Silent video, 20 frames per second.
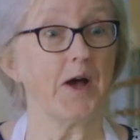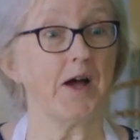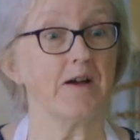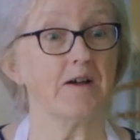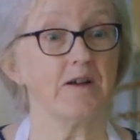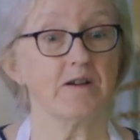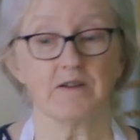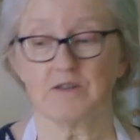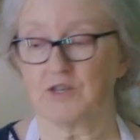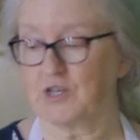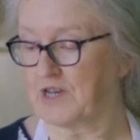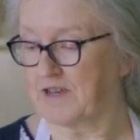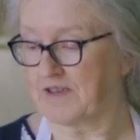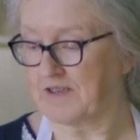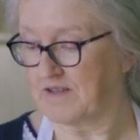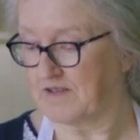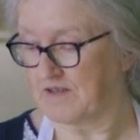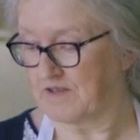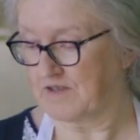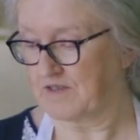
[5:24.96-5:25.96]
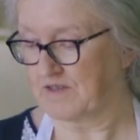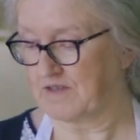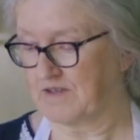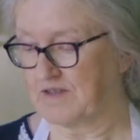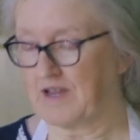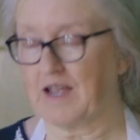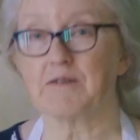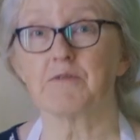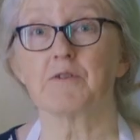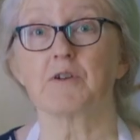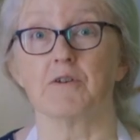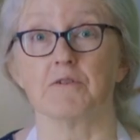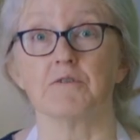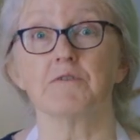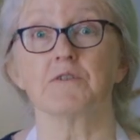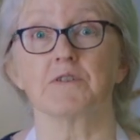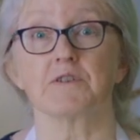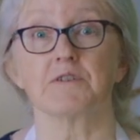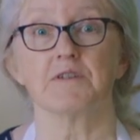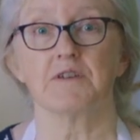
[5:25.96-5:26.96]
our chicken's now
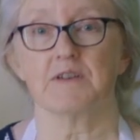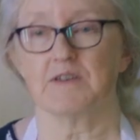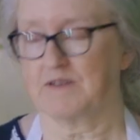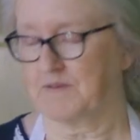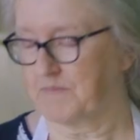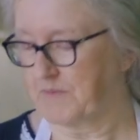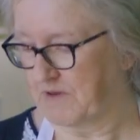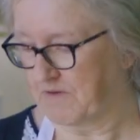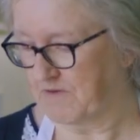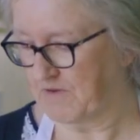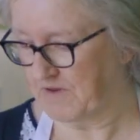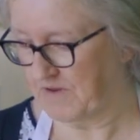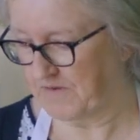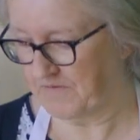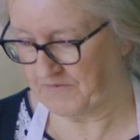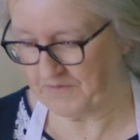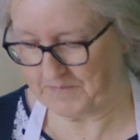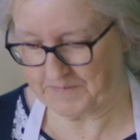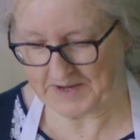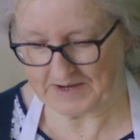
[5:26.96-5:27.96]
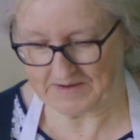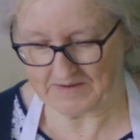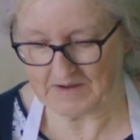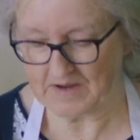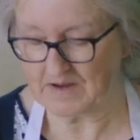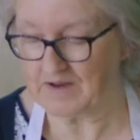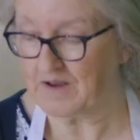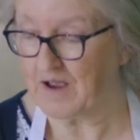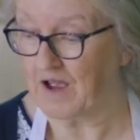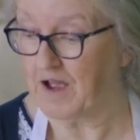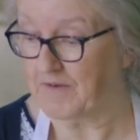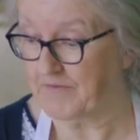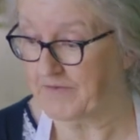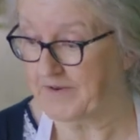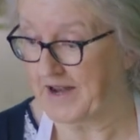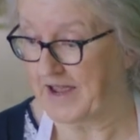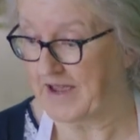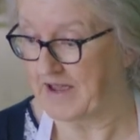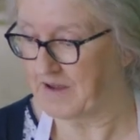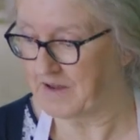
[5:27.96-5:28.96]
cooked. It's been cooking for about half
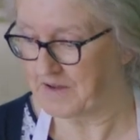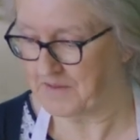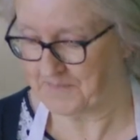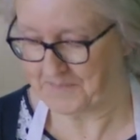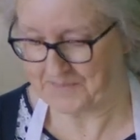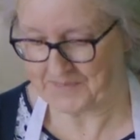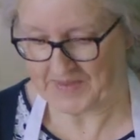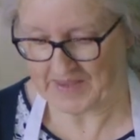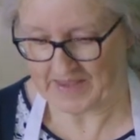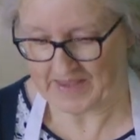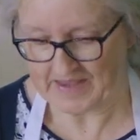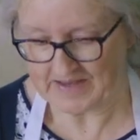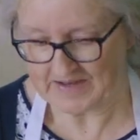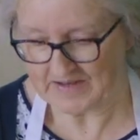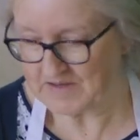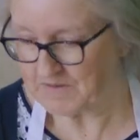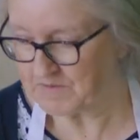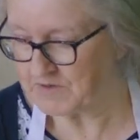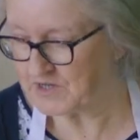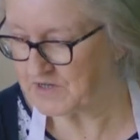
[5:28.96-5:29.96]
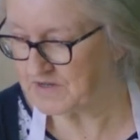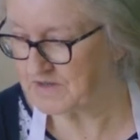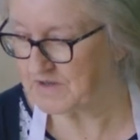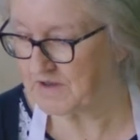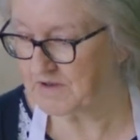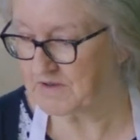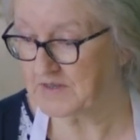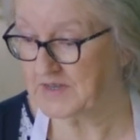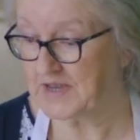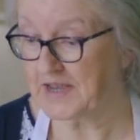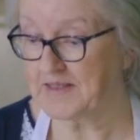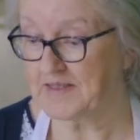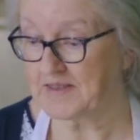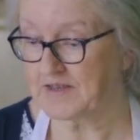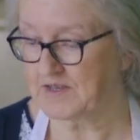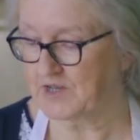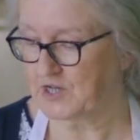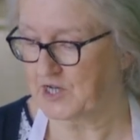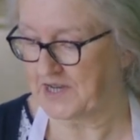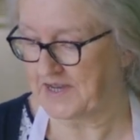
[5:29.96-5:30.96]
an hour. So we're just going to take the
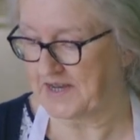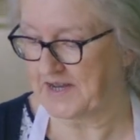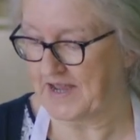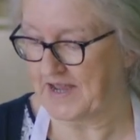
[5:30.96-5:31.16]
chicken